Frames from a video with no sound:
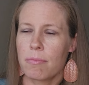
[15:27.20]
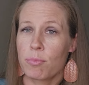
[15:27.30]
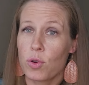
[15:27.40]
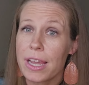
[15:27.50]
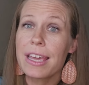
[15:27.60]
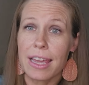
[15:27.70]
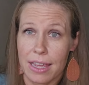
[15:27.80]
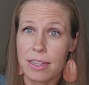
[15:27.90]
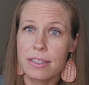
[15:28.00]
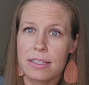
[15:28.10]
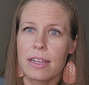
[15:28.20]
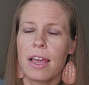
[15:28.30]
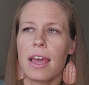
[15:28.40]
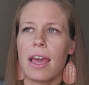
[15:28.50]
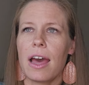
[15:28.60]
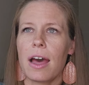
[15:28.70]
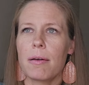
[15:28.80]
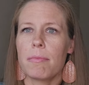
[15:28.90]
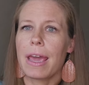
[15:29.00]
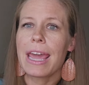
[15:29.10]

pre-kids um,